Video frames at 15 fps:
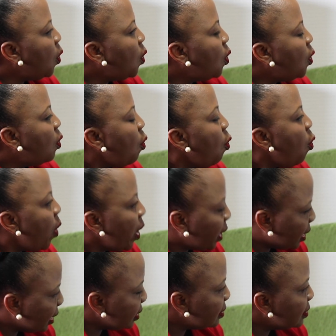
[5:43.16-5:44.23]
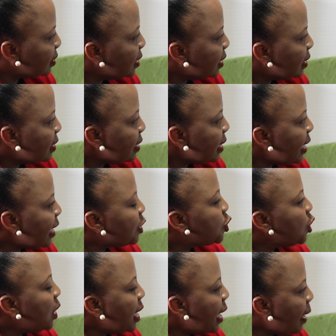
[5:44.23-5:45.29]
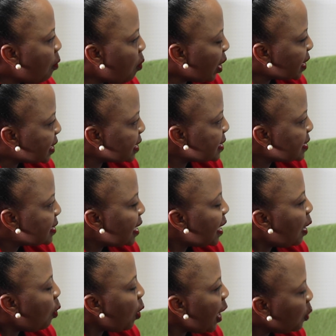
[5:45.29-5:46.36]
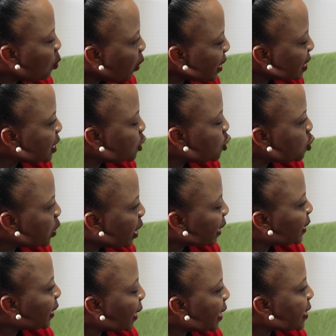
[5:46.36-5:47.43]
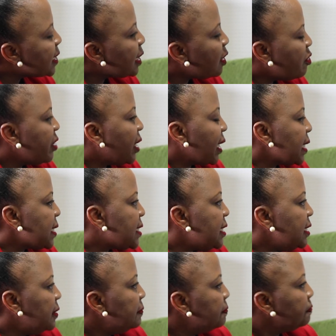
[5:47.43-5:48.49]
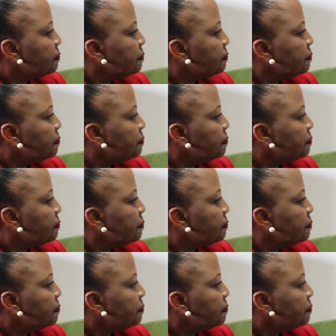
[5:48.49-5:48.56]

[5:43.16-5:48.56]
or work actually awarded, and when did you get the letter of guarantee?